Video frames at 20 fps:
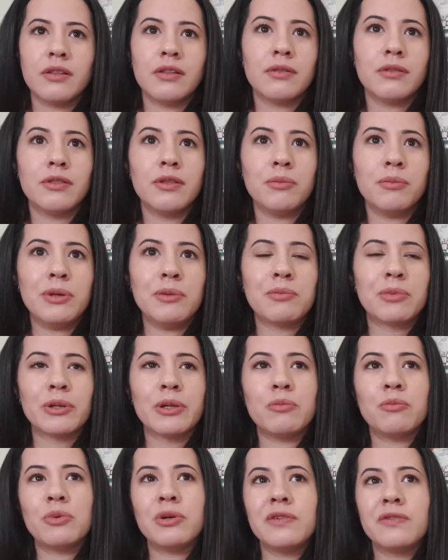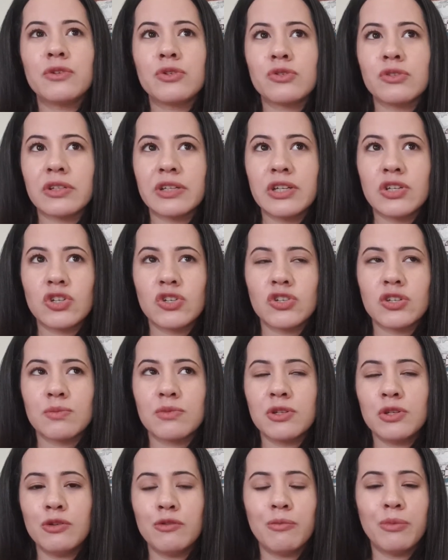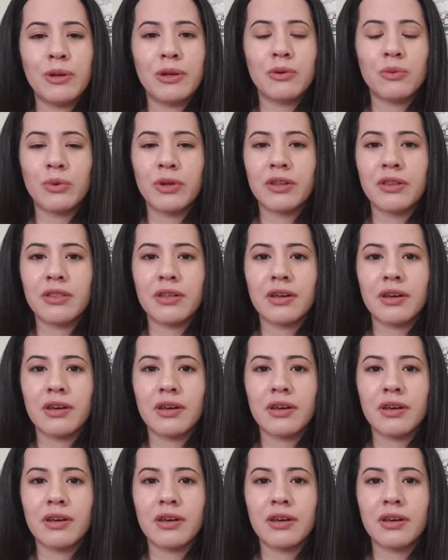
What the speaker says: The people in previous relationships that you've been in with